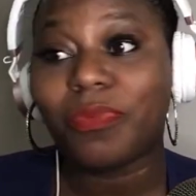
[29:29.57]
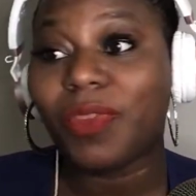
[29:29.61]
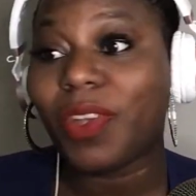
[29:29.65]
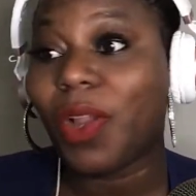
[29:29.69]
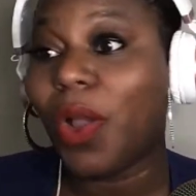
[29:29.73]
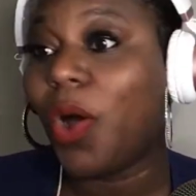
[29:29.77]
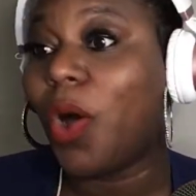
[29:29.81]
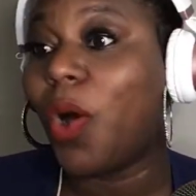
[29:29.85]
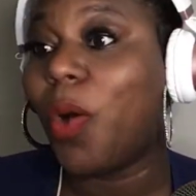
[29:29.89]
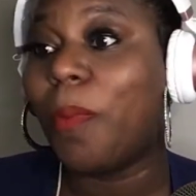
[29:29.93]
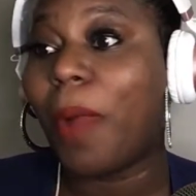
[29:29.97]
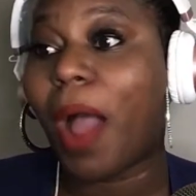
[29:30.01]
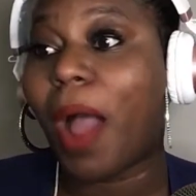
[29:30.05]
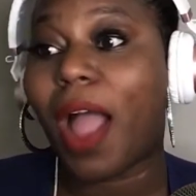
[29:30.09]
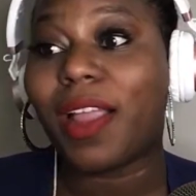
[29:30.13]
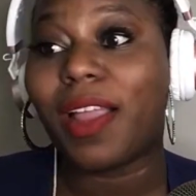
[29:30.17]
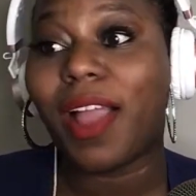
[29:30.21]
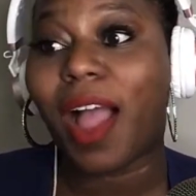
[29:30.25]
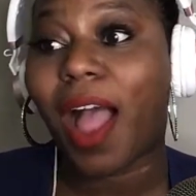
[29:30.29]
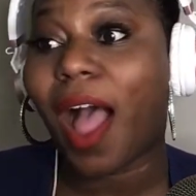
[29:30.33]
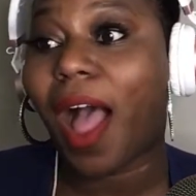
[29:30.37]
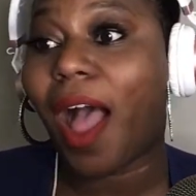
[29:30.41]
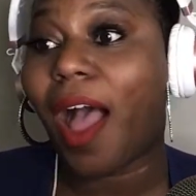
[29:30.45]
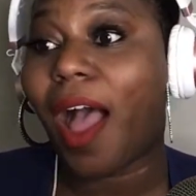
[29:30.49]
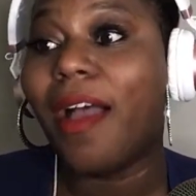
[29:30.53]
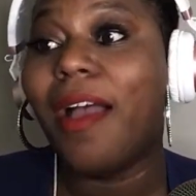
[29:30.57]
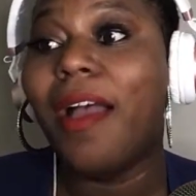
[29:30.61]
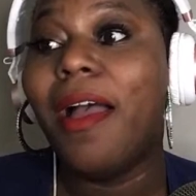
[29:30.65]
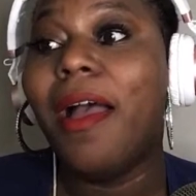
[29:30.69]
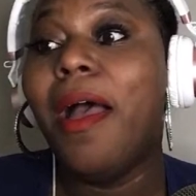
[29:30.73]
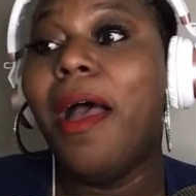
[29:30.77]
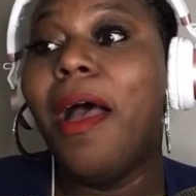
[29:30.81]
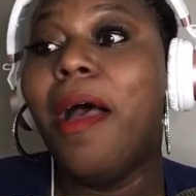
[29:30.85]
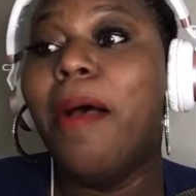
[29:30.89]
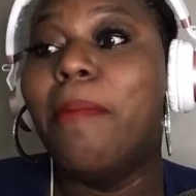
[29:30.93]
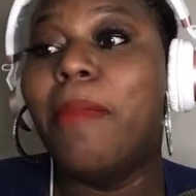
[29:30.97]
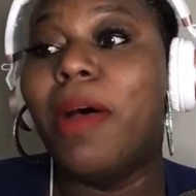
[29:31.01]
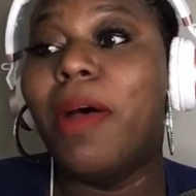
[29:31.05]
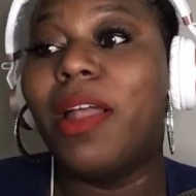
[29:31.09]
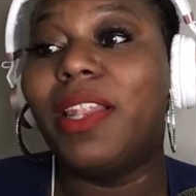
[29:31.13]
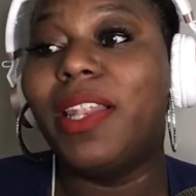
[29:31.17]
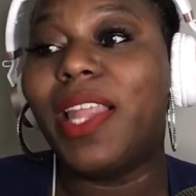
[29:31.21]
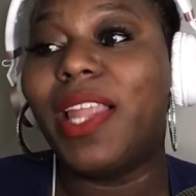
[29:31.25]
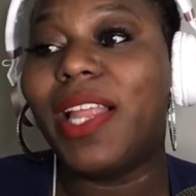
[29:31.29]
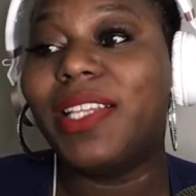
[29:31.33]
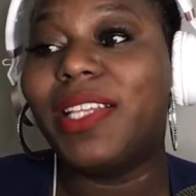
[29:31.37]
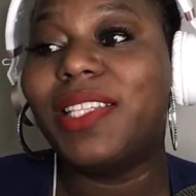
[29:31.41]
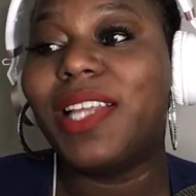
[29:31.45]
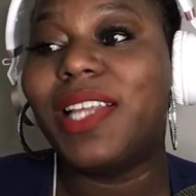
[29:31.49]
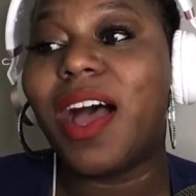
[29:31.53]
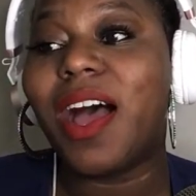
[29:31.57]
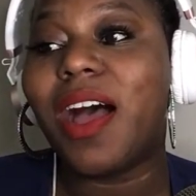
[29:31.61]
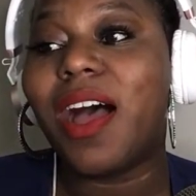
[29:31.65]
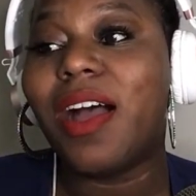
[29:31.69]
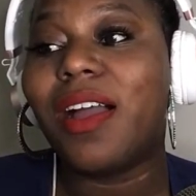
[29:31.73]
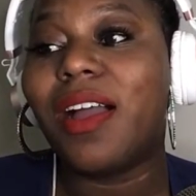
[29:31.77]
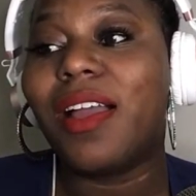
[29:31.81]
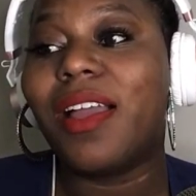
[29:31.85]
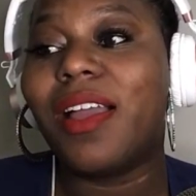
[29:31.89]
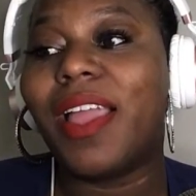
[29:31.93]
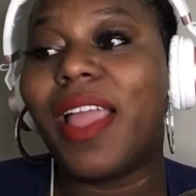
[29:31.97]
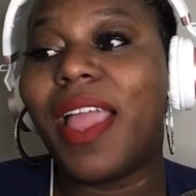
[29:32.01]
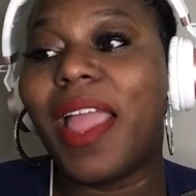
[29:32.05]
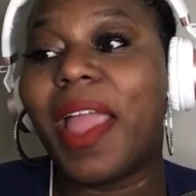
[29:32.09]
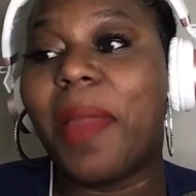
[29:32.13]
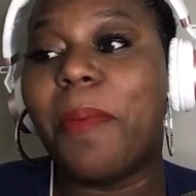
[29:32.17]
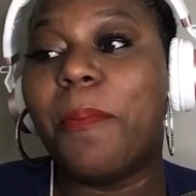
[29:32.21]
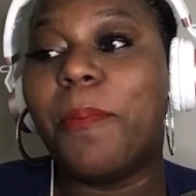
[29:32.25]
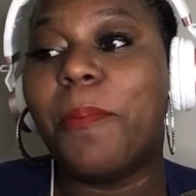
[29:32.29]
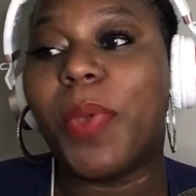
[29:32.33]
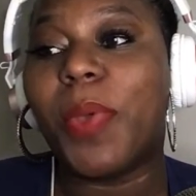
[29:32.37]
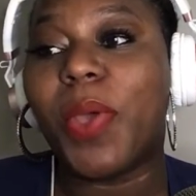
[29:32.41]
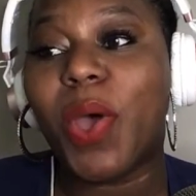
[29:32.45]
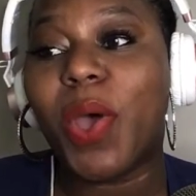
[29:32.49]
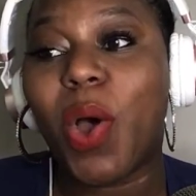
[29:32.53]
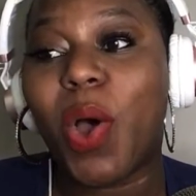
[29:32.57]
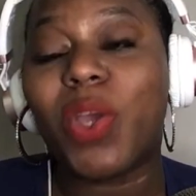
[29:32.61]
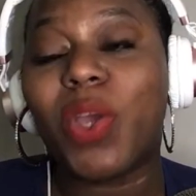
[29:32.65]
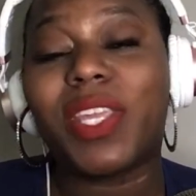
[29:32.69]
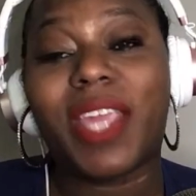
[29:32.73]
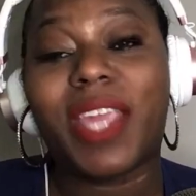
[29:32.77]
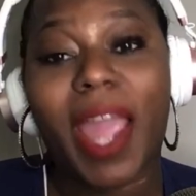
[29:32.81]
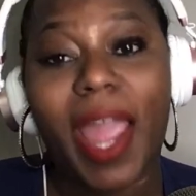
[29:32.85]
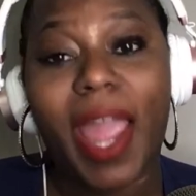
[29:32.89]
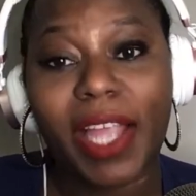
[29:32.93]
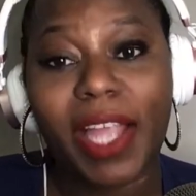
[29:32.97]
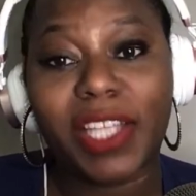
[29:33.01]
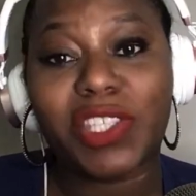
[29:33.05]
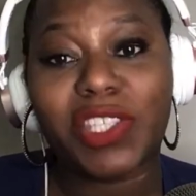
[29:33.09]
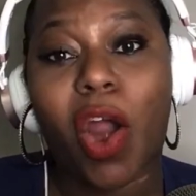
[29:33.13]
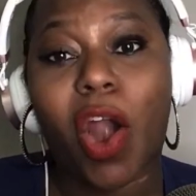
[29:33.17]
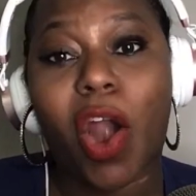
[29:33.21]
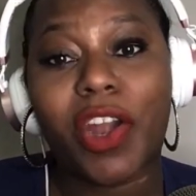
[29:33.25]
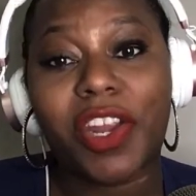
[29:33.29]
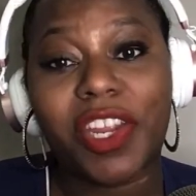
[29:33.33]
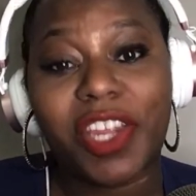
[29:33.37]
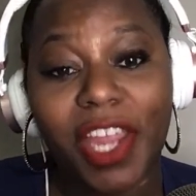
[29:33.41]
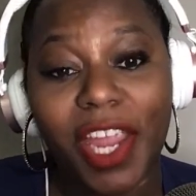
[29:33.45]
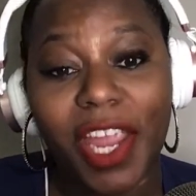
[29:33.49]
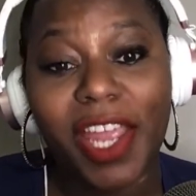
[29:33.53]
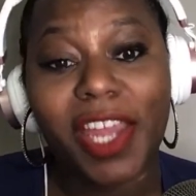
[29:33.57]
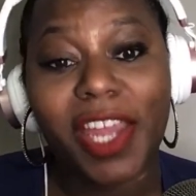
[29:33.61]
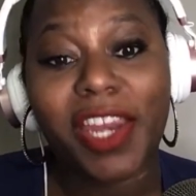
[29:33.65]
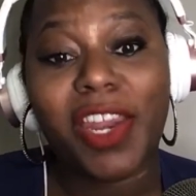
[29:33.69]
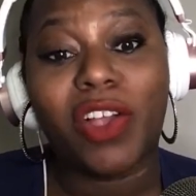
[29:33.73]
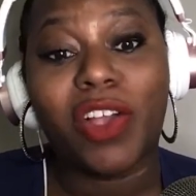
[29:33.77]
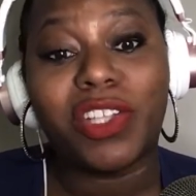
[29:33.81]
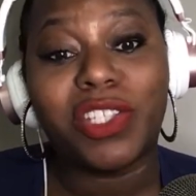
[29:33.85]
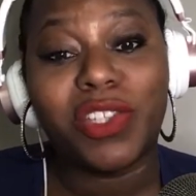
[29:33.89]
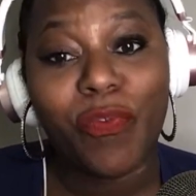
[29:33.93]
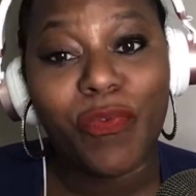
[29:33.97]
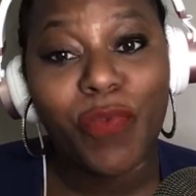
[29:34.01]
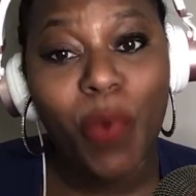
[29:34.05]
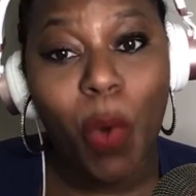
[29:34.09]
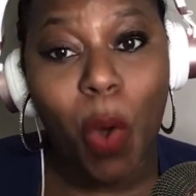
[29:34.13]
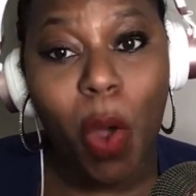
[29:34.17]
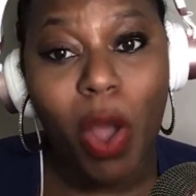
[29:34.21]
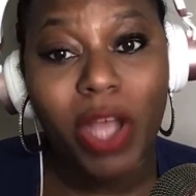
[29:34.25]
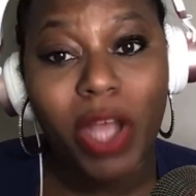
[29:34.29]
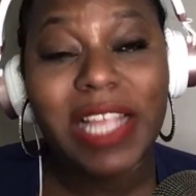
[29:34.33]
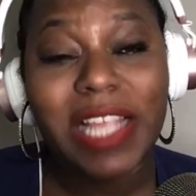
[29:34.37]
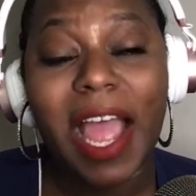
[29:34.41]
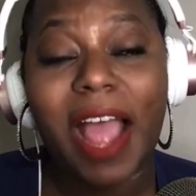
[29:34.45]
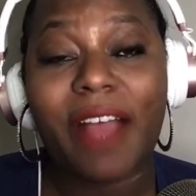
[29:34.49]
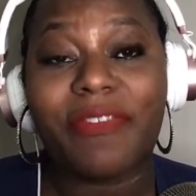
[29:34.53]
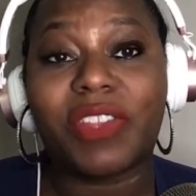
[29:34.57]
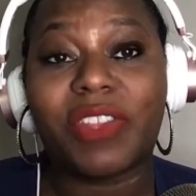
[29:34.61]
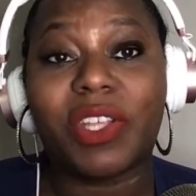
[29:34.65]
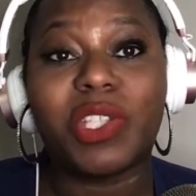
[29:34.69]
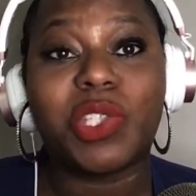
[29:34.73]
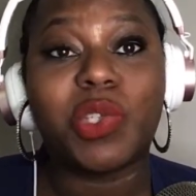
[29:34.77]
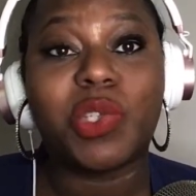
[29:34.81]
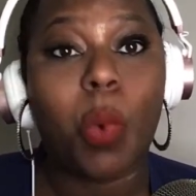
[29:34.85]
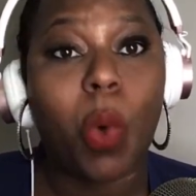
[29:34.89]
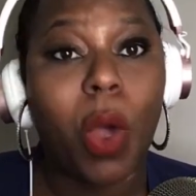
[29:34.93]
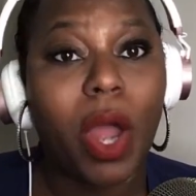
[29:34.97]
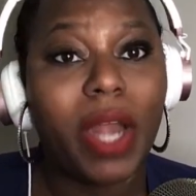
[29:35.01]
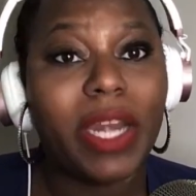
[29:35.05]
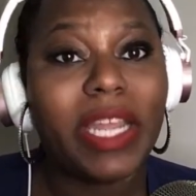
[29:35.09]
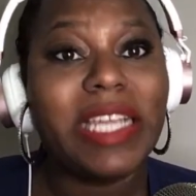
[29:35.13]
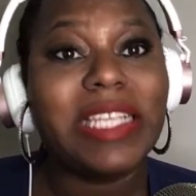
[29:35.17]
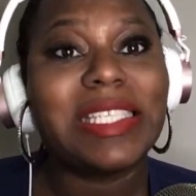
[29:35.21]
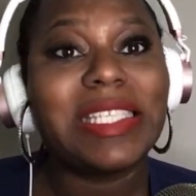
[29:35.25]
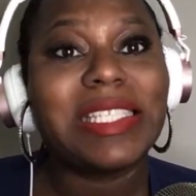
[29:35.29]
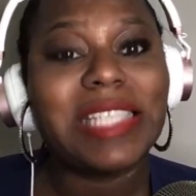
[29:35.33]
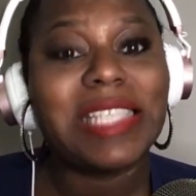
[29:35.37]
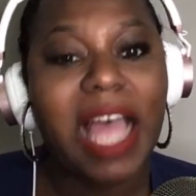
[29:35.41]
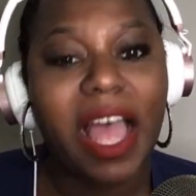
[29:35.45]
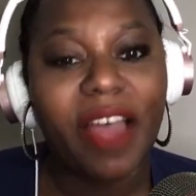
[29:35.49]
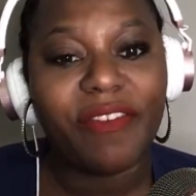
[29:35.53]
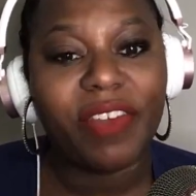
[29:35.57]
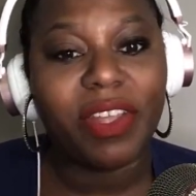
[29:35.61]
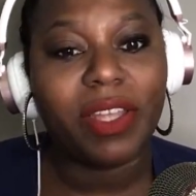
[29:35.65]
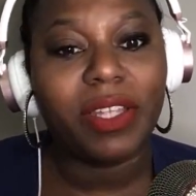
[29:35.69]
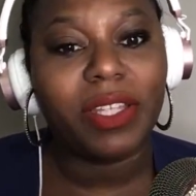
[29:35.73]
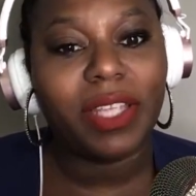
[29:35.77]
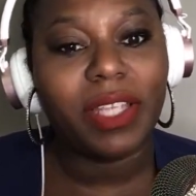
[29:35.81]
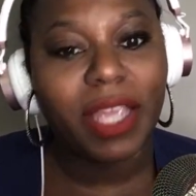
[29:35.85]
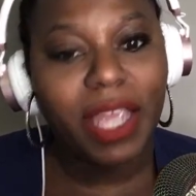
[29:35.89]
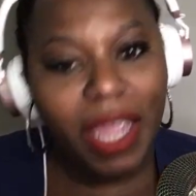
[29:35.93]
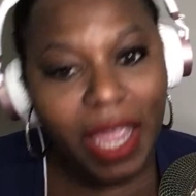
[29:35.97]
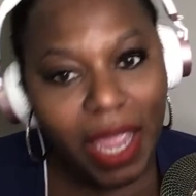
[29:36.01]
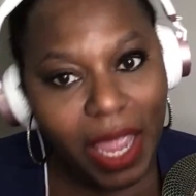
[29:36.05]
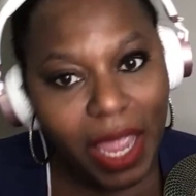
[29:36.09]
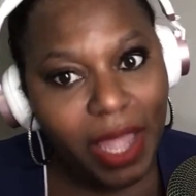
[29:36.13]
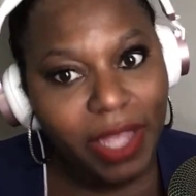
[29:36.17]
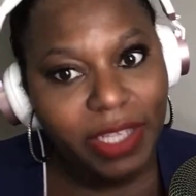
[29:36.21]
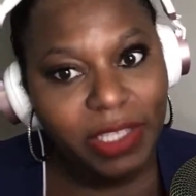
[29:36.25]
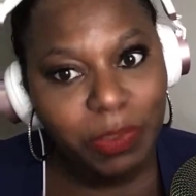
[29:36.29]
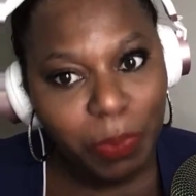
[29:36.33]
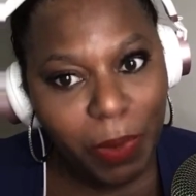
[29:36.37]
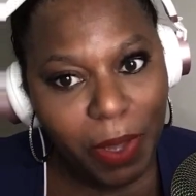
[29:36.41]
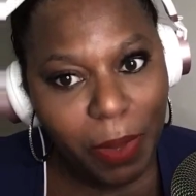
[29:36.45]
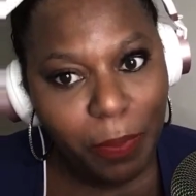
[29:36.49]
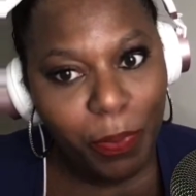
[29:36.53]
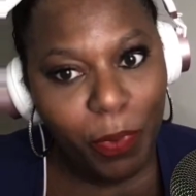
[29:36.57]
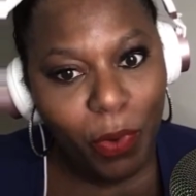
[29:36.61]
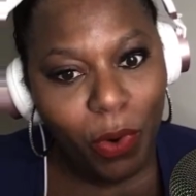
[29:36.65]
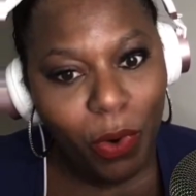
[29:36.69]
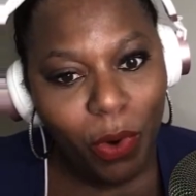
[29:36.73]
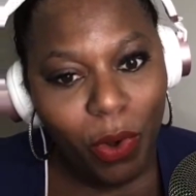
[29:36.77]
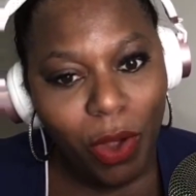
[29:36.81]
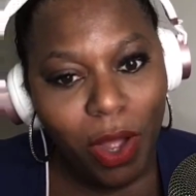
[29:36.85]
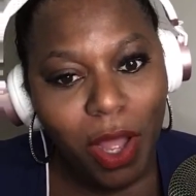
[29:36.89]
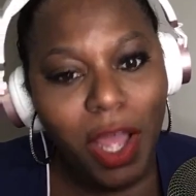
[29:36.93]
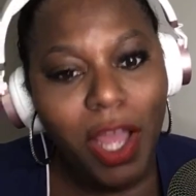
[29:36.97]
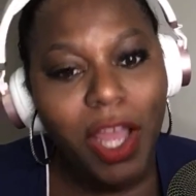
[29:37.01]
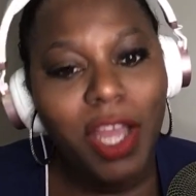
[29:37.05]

Oh my God. Melinda and Bill Gates are getting a divorce after 27 years, people.